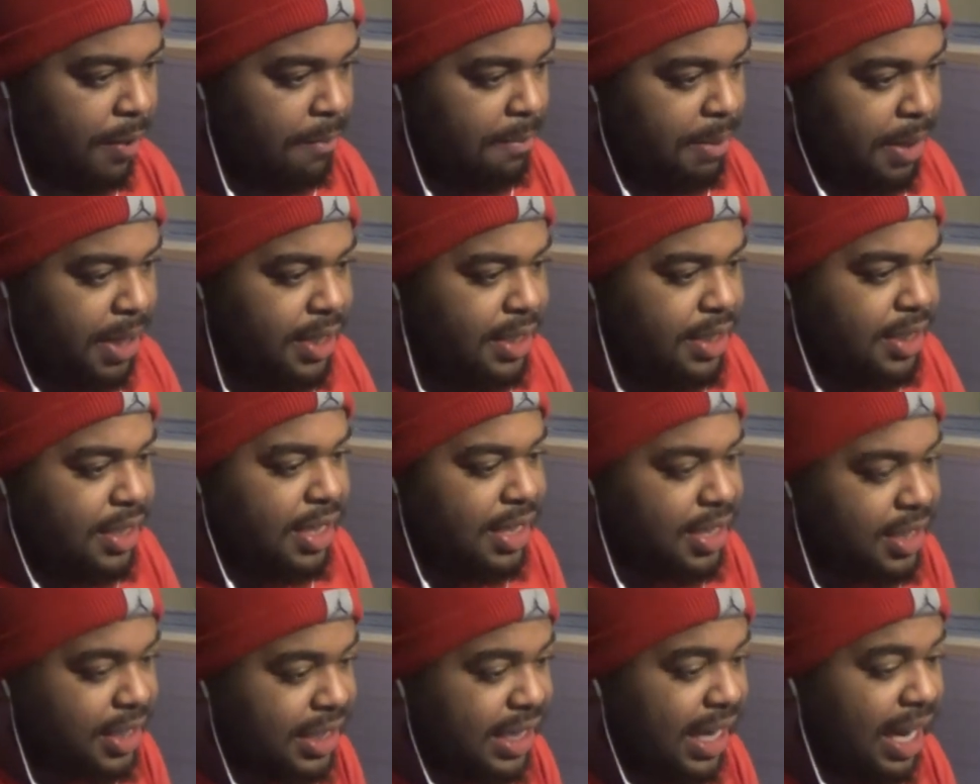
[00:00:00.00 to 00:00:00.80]
But
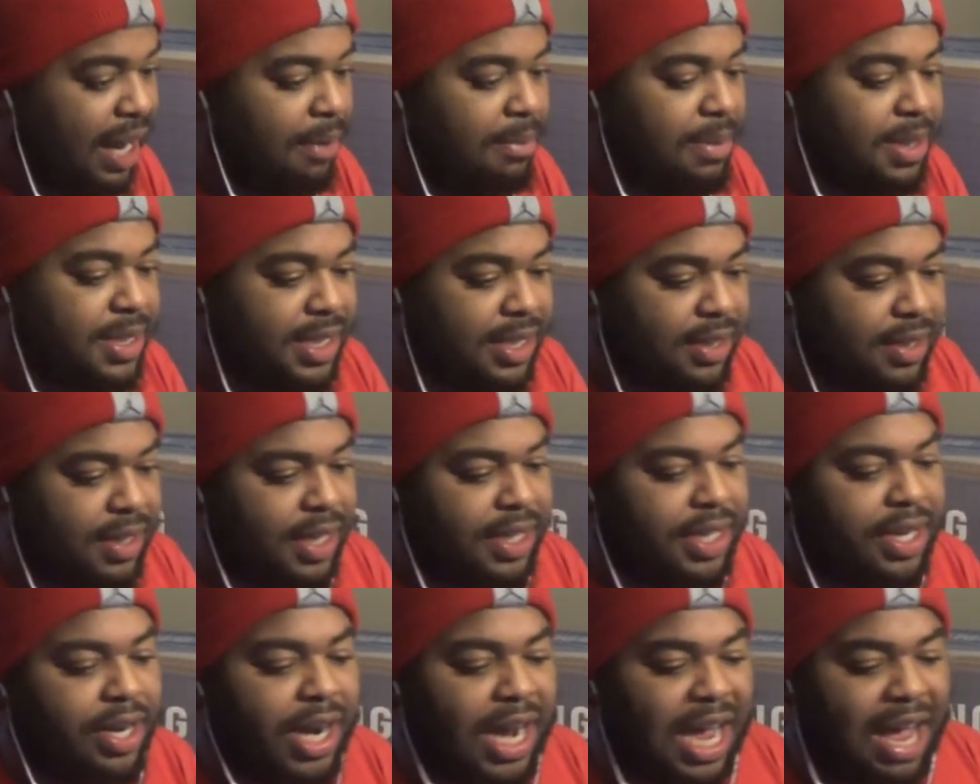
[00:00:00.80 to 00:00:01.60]
this time, it seems
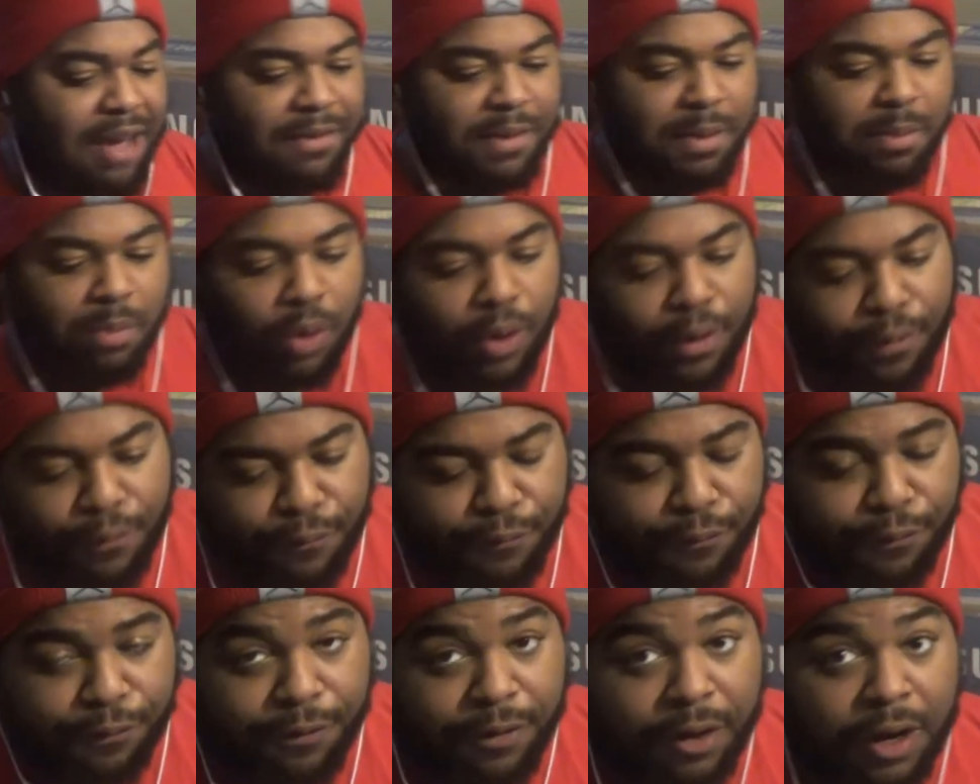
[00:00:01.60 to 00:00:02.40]
like they're having more
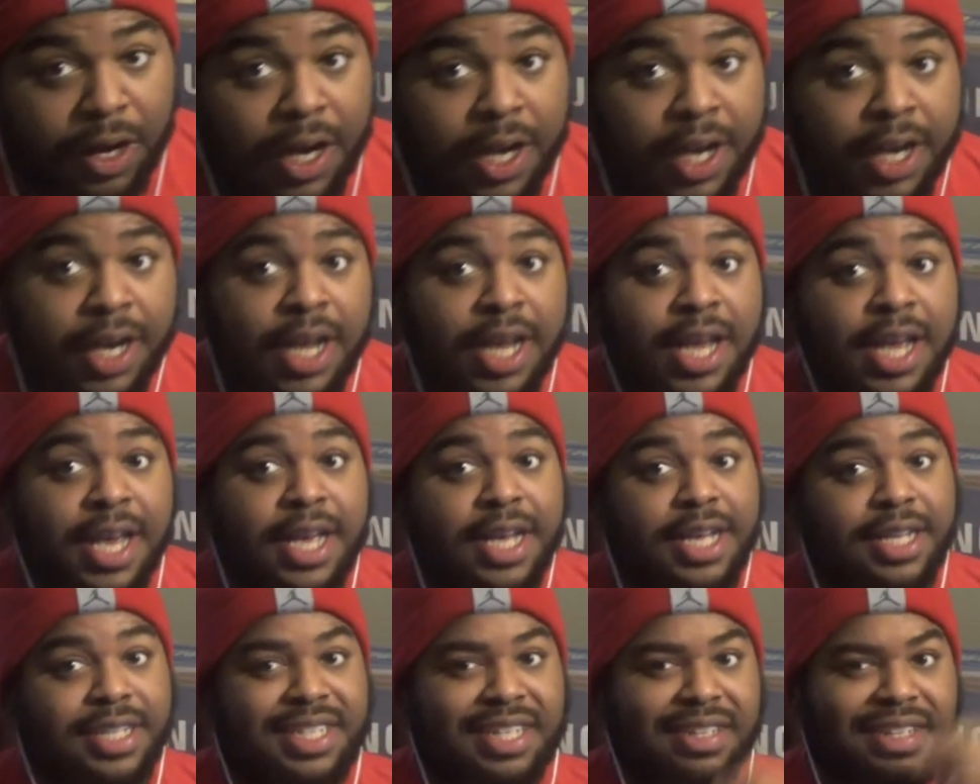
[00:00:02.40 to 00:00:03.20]
fun.
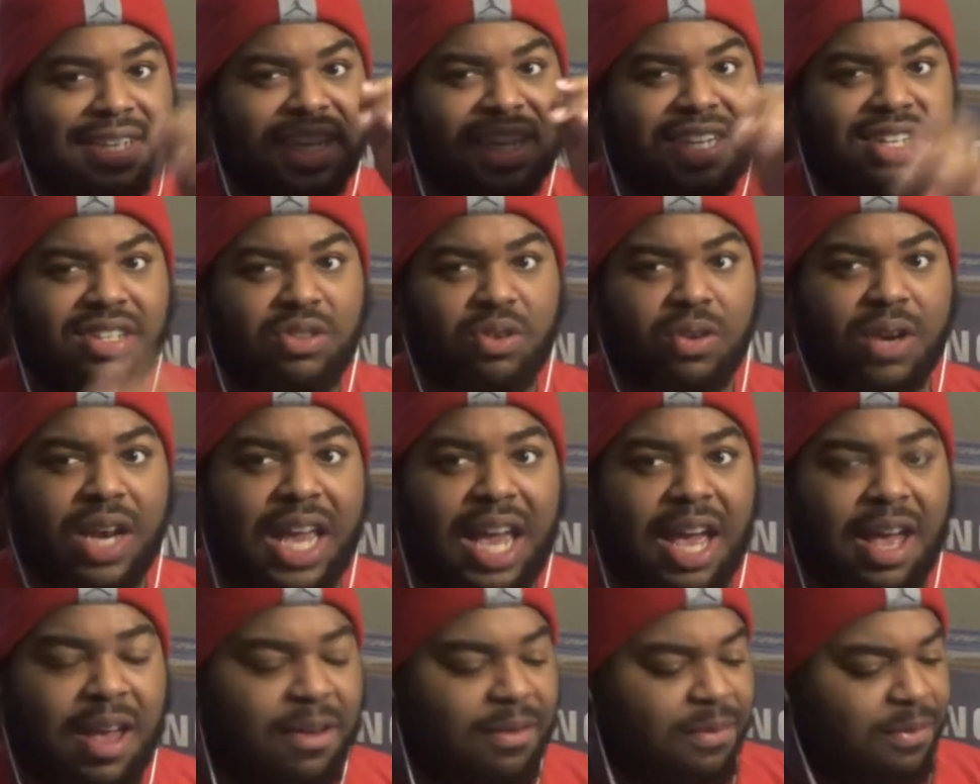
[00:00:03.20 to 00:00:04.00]
It seems like it's going to
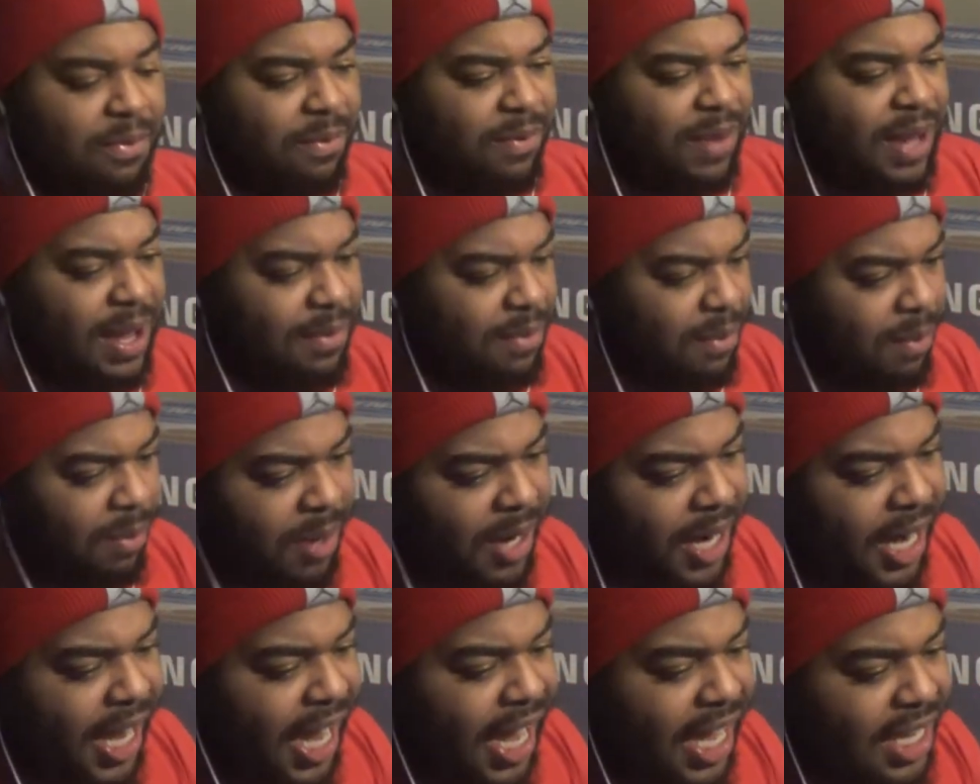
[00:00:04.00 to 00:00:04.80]
have even
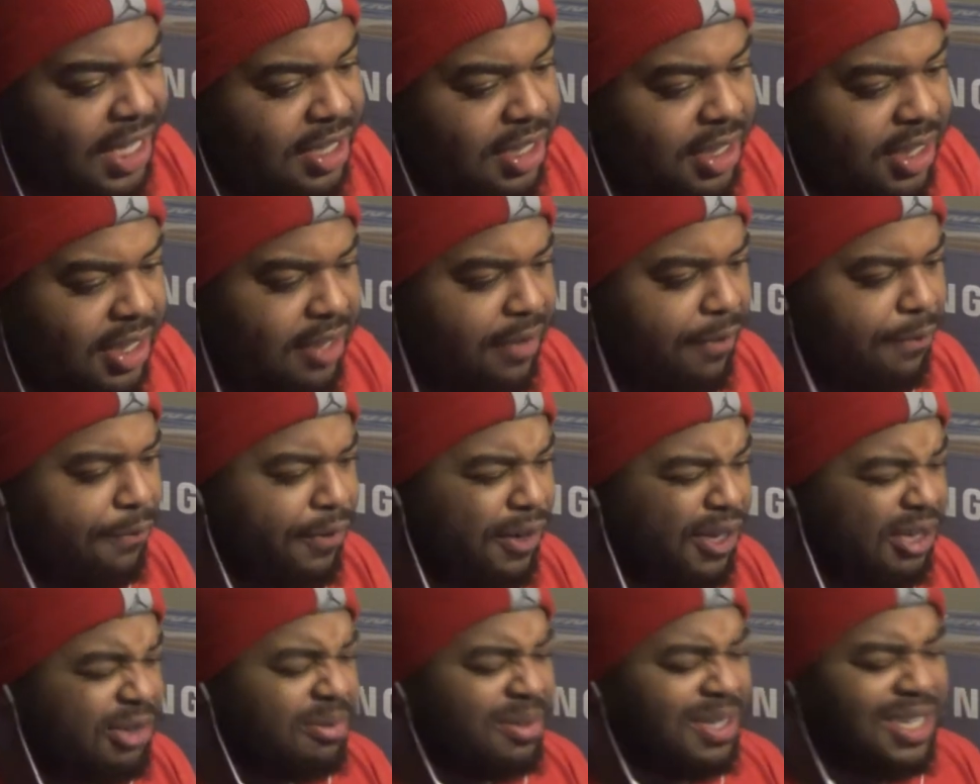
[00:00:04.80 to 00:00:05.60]
more action, because the
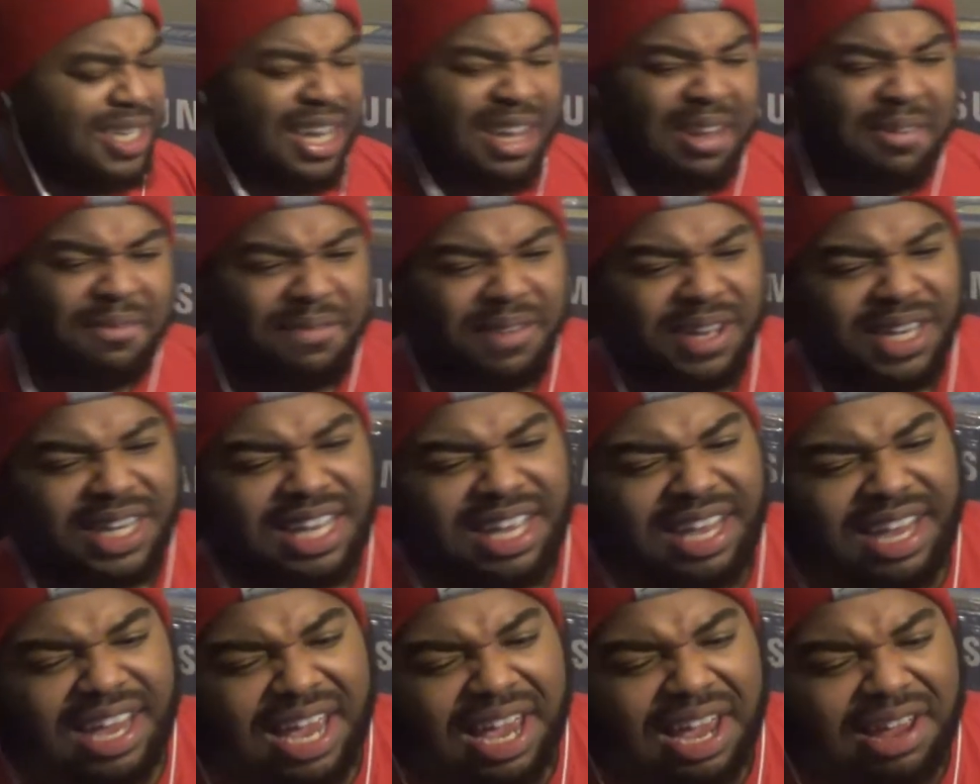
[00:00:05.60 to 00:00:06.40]
first one didn't
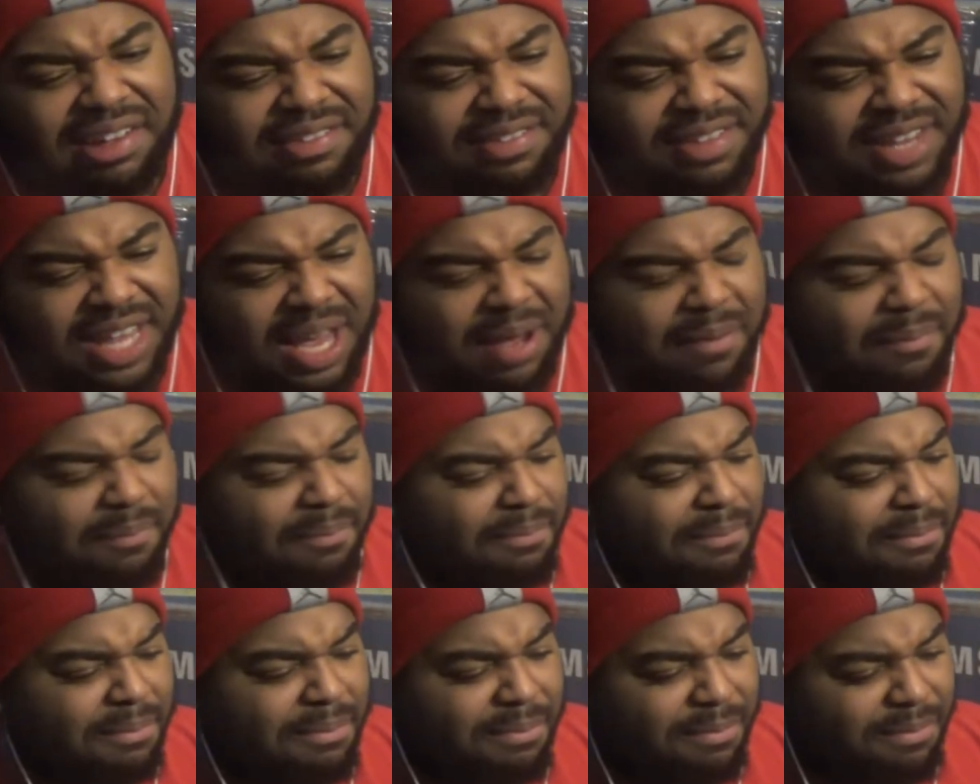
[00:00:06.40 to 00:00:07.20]
really have that
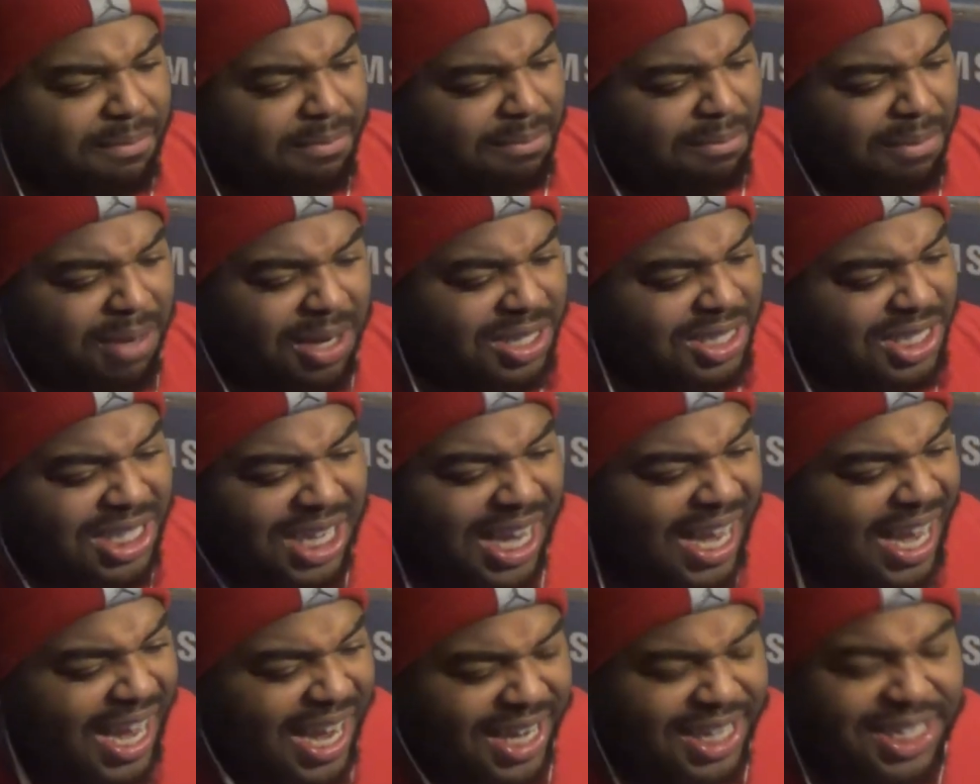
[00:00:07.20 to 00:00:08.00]
much
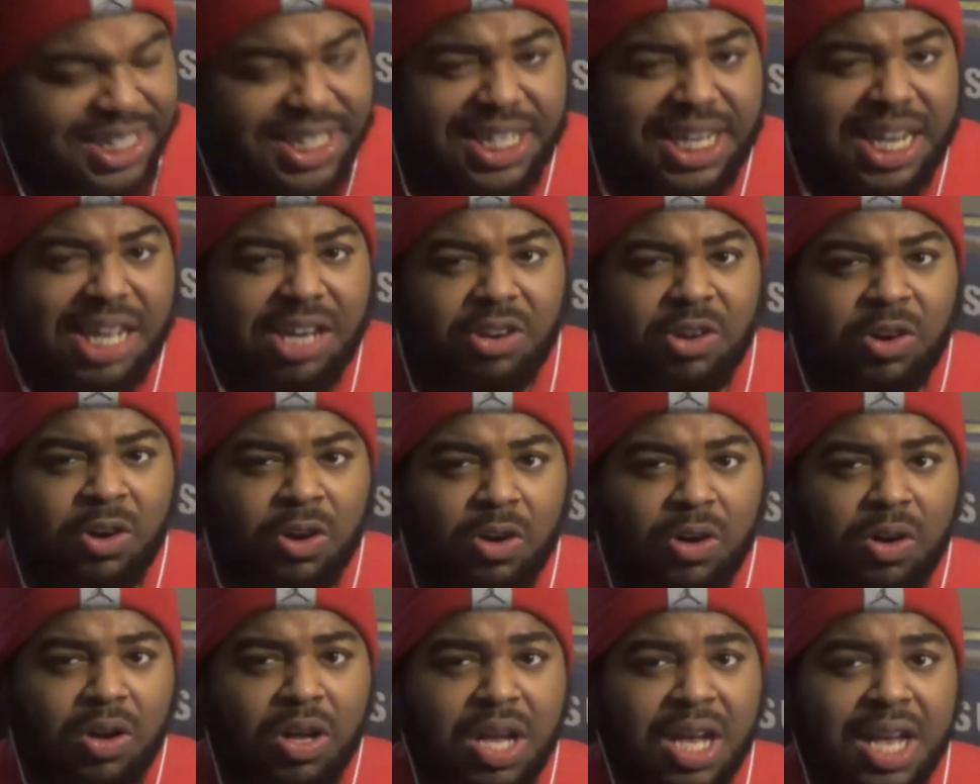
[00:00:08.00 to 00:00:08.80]
action at
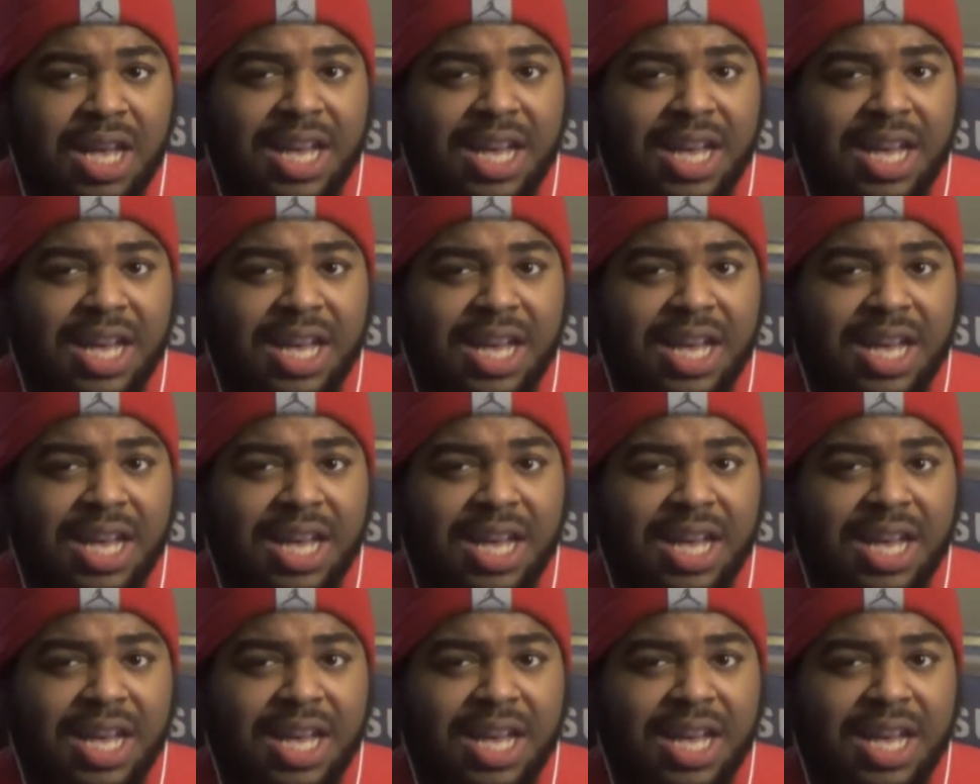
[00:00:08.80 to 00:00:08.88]
all.